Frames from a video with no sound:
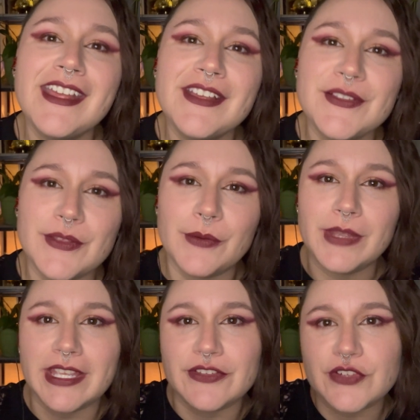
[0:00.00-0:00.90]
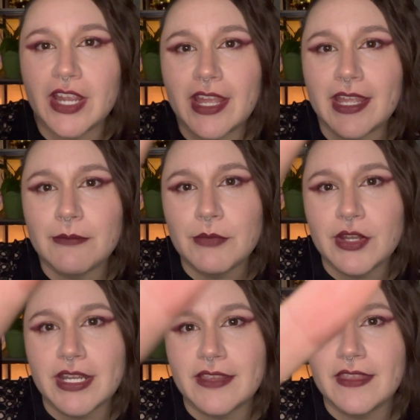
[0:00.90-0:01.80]
so we can try
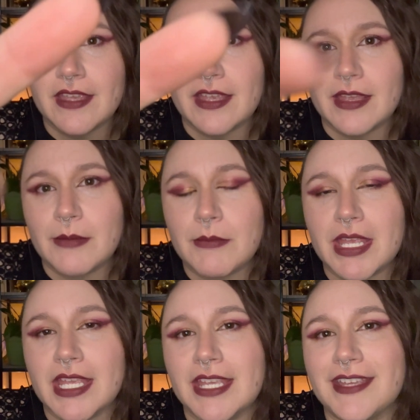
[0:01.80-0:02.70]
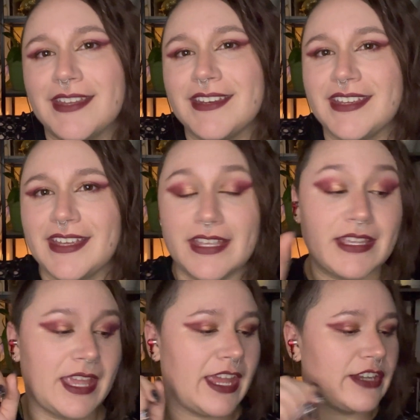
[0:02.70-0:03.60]
putting them in
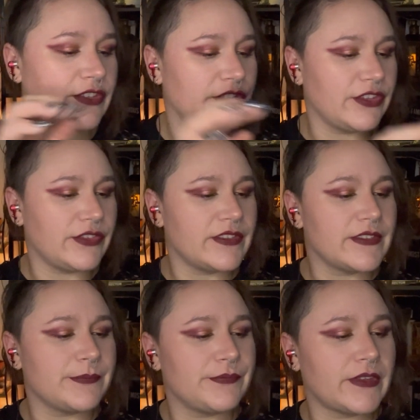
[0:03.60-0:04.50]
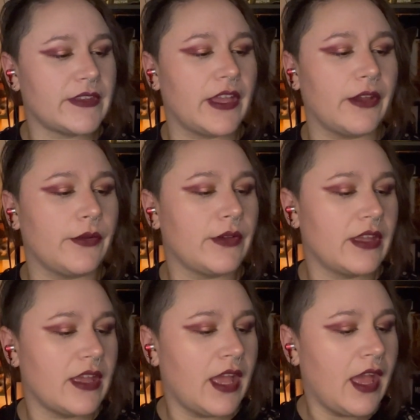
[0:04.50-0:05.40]
candles. So
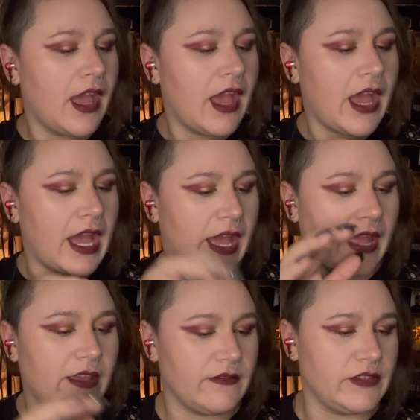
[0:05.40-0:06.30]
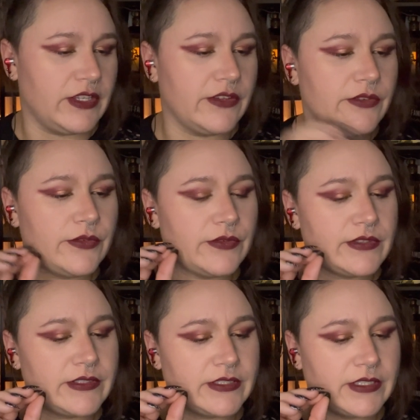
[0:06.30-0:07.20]
I've
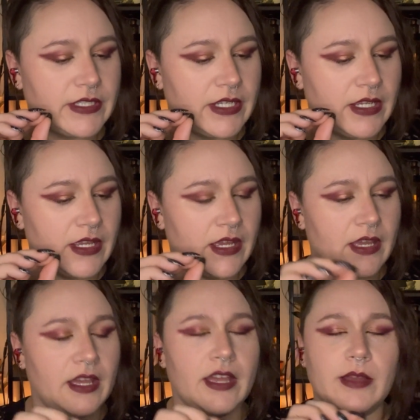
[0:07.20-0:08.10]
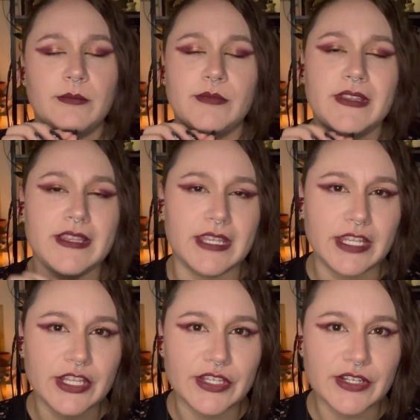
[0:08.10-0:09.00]
used
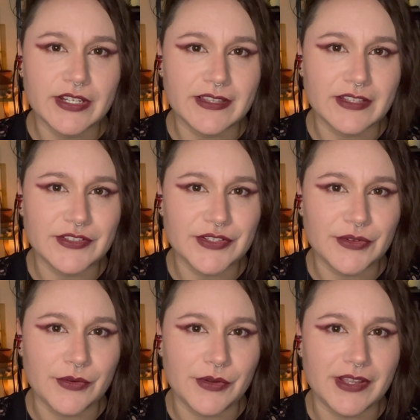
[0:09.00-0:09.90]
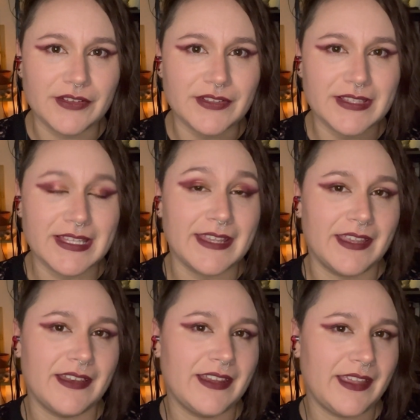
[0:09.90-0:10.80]
singular essential oils
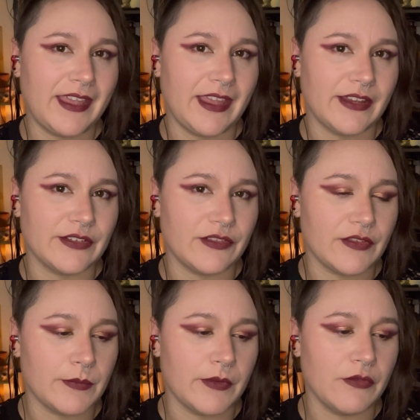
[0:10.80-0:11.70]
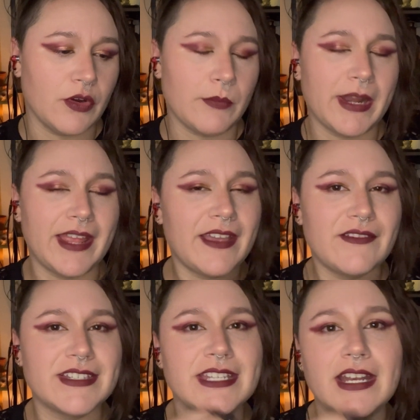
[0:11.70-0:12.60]
in candles before, but I
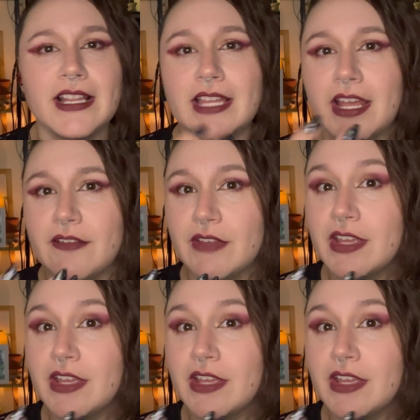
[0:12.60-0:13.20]
haven't done a lot of